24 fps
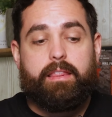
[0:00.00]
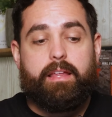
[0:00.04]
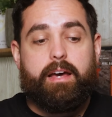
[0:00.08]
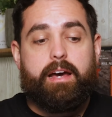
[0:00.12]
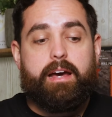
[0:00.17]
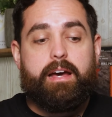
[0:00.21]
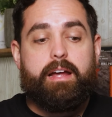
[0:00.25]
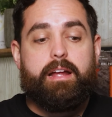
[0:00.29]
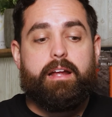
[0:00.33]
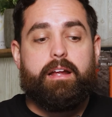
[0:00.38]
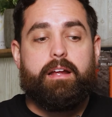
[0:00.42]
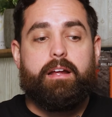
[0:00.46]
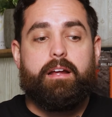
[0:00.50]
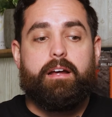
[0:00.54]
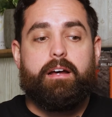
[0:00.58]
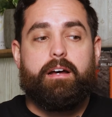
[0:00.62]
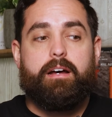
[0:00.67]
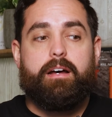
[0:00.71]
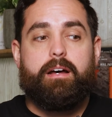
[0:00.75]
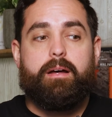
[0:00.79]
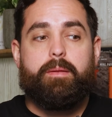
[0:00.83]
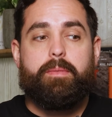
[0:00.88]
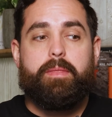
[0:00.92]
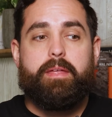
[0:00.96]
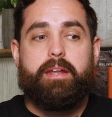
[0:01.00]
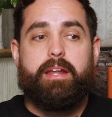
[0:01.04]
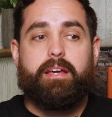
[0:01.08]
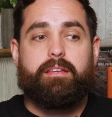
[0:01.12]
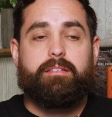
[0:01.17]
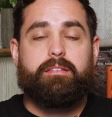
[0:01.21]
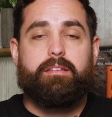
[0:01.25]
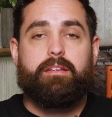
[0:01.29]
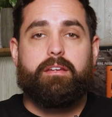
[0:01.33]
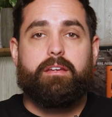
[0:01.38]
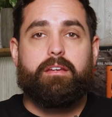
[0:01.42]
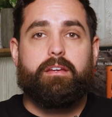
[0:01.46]
that, uh, the
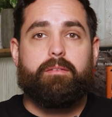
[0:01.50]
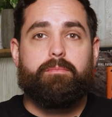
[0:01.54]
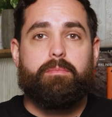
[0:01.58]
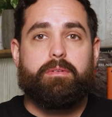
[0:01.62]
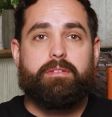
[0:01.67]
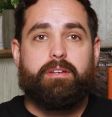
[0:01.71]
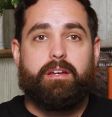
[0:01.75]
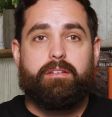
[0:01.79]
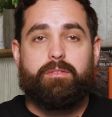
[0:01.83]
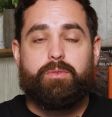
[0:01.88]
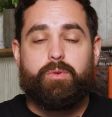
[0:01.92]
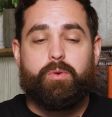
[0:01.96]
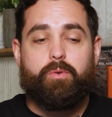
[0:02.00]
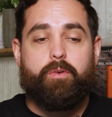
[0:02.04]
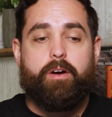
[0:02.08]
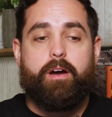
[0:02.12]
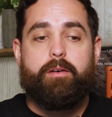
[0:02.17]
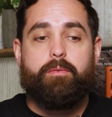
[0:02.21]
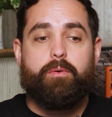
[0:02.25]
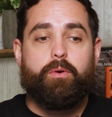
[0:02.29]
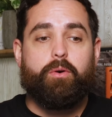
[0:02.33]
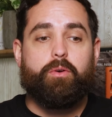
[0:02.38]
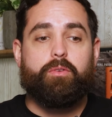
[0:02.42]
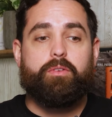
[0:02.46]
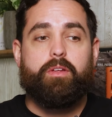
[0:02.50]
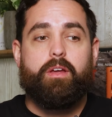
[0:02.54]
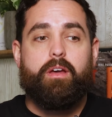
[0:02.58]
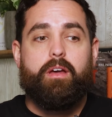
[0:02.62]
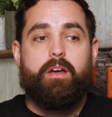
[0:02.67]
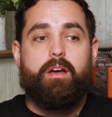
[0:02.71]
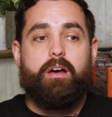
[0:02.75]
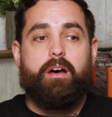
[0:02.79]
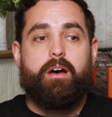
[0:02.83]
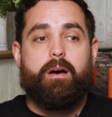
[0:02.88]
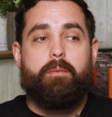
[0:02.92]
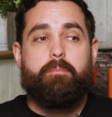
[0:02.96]
next thing besides new arrivals,
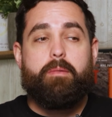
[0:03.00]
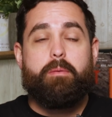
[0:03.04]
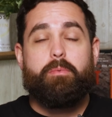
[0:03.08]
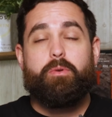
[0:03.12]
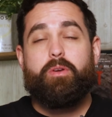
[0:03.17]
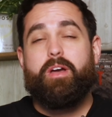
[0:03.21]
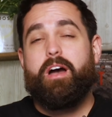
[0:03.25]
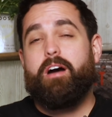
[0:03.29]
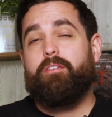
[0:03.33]
uh, maybe you